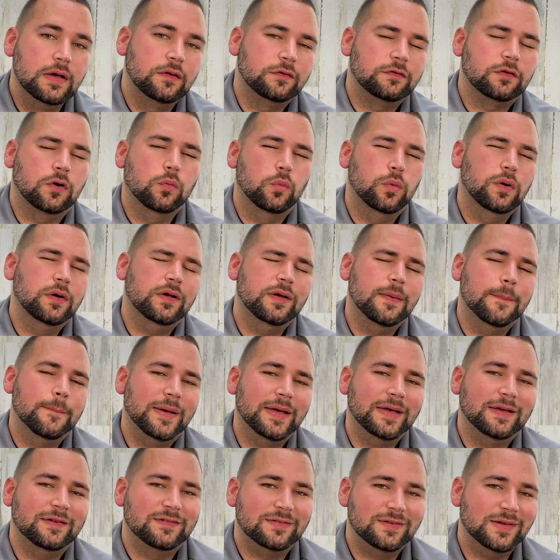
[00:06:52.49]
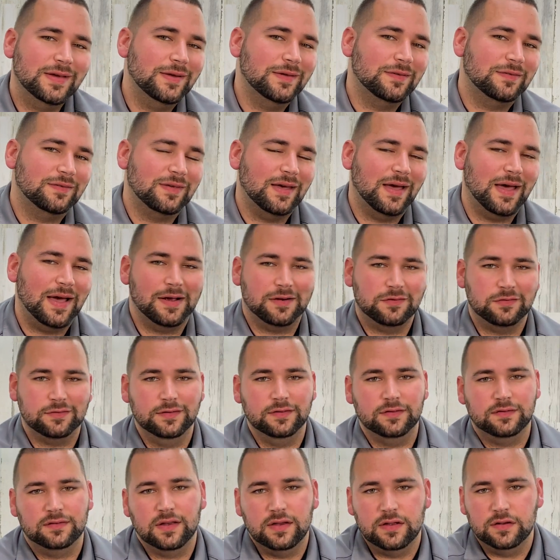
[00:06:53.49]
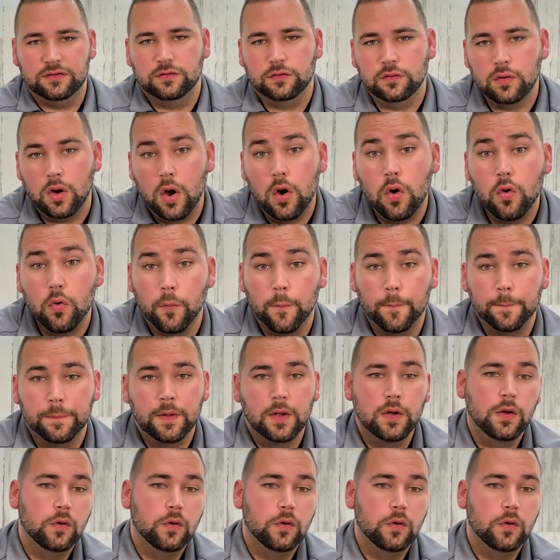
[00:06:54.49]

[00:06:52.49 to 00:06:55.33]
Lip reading: So would it make sense to actually stage your home?